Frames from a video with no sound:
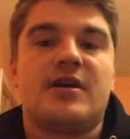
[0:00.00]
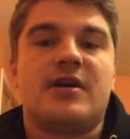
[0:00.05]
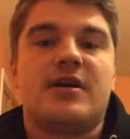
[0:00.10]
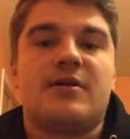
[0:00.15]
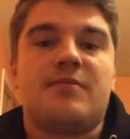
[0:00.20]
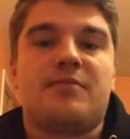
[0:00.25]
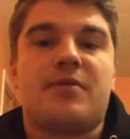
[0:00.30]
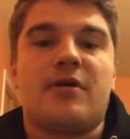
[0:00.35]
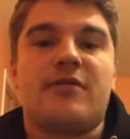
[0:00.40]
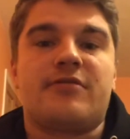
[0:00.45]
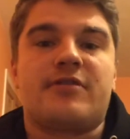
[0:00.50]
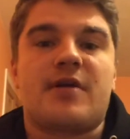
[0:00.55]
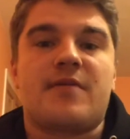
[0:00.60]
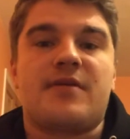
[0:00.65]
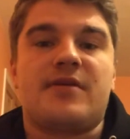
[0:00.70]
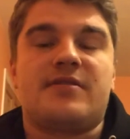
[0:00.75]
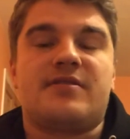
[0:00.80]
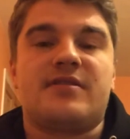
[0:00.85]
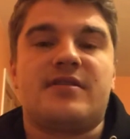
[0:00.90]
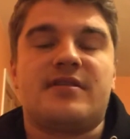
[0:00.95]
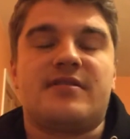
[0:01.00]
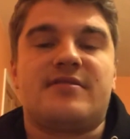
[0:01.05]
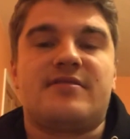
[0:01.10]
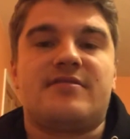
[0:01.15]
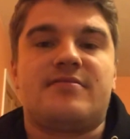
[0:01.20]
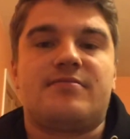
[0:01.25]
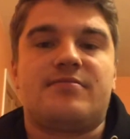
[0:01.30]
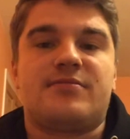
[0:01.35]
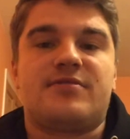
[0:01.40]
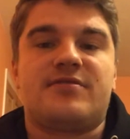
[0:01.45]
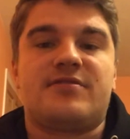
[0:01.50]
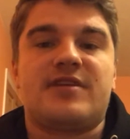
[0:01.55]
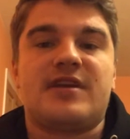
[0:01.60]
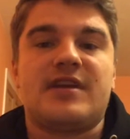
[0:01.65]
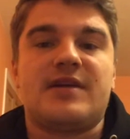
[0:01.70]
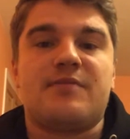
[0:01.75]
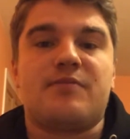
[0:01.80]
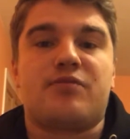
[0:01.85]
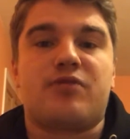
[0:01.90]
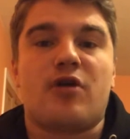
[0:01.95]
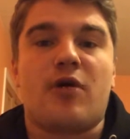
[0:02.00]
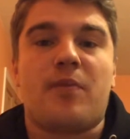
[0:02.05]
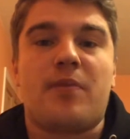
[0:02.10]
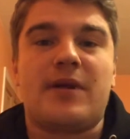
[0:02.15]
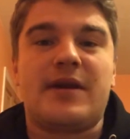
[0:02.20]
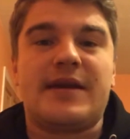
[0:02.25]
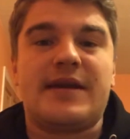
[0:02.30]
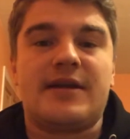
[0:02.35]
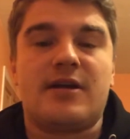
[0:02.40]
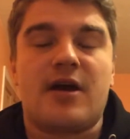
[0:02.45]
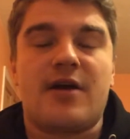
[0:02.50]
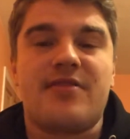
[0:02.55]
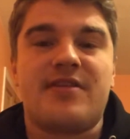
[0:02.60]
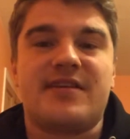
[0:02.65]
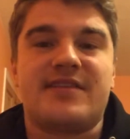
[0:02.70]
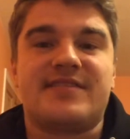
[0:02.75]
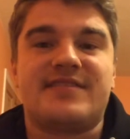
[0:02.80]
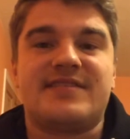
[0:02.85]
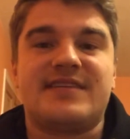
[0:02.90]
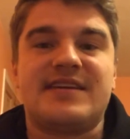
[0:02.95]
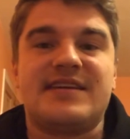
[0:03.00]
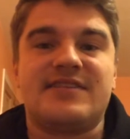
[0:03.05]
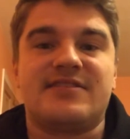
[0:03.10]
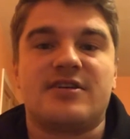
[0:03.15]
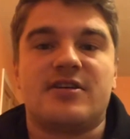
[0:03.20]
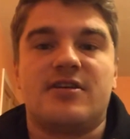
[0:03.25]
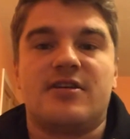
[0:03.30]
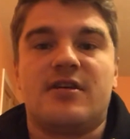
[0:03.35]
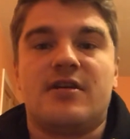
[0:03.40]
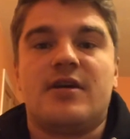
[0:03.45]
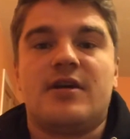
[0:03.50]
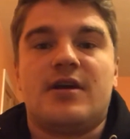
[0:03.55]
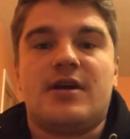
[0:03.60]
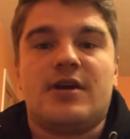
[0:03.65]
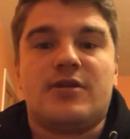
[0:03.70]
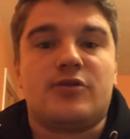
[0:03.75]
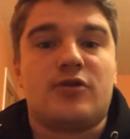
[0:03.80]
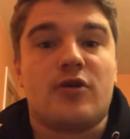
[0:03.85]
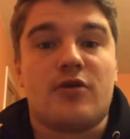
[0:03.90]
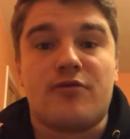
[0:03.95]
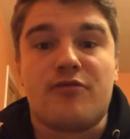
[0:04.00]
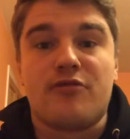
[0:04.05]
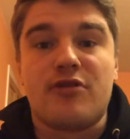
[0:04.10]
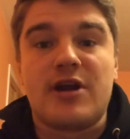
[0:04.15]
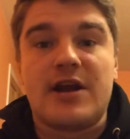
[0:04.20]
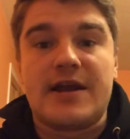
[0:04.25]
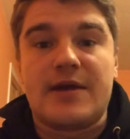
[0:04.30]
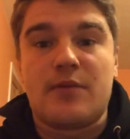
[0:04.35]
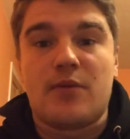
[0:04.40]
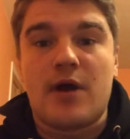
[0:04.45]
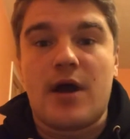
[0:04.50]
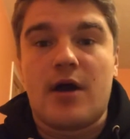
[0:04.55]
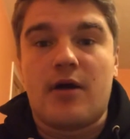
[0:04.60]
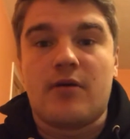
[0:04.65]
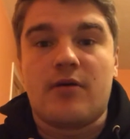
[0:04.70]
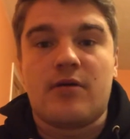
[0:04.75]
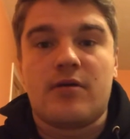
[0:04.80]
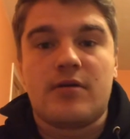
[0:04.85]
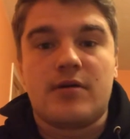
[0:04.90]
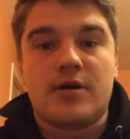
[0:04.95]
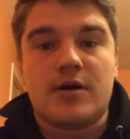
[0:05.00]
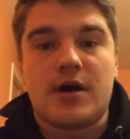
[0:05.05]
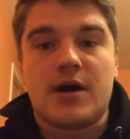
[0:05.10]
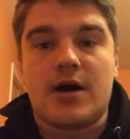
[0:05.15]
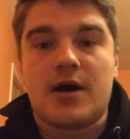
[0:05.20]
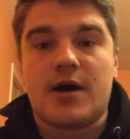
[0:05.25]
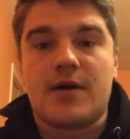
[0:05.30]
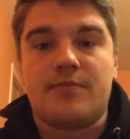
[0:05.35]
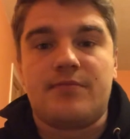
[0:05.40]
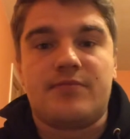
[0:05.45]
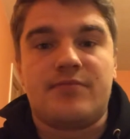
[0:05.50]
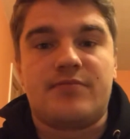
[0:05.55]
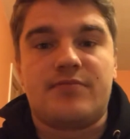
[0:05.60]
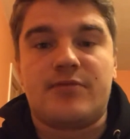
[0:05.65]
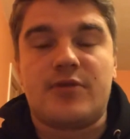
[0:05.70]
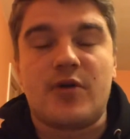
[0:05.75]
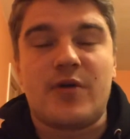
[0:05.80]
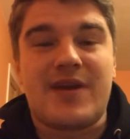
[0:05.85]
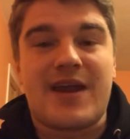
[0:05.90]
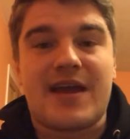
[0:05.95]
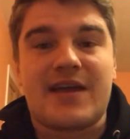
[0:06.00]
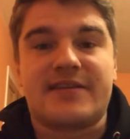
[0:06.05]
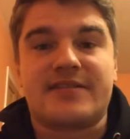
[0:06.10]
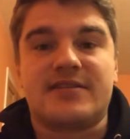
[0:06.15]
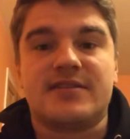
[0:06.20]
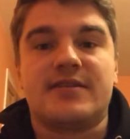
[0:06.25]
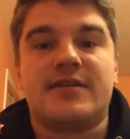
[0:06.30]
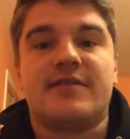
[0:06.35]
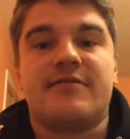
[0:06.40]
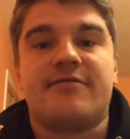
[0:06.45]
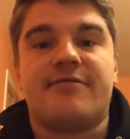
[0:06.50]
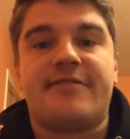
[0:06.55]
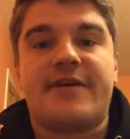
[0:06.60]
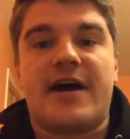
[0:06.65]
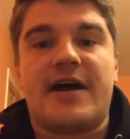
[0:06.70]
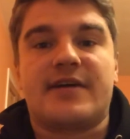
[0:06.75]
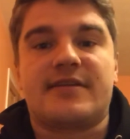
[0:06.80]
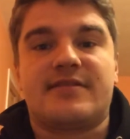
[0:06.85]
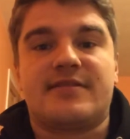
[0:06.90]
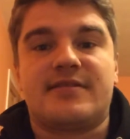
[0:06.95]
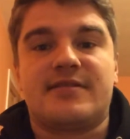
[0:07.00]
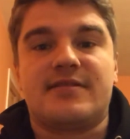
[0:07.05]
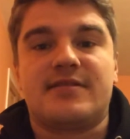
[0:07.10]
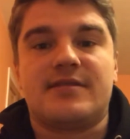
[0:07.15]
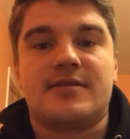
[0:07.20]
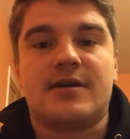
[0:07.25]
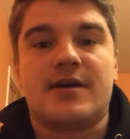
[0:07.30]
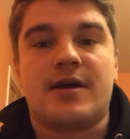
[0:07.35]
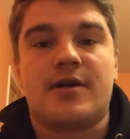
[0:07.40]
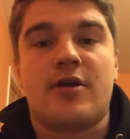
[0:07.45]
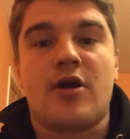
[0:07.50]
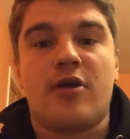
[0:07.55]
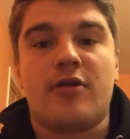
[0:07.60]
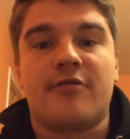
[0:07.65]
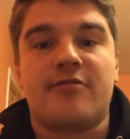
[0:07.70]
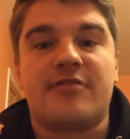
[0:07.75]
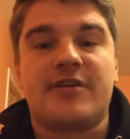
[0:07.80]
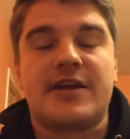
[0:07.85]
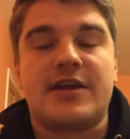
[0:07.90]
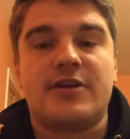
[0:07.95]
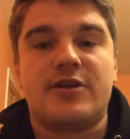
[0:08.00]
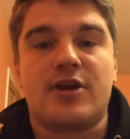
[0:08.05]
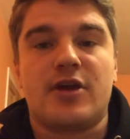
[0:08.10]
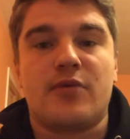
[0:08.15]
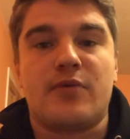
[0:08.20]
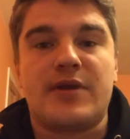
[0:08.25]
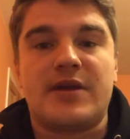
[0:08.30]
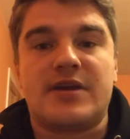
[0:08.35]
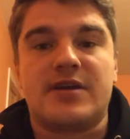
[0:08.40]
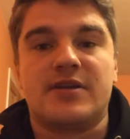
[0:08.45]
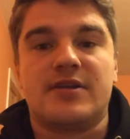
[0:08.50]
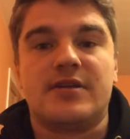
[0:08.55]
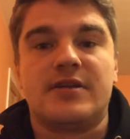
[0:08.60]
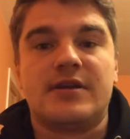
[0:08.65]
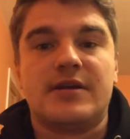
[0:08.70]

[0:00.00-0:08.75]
both come into the team properly like this season, doing really well, doing excellent in fact, and hopefully we can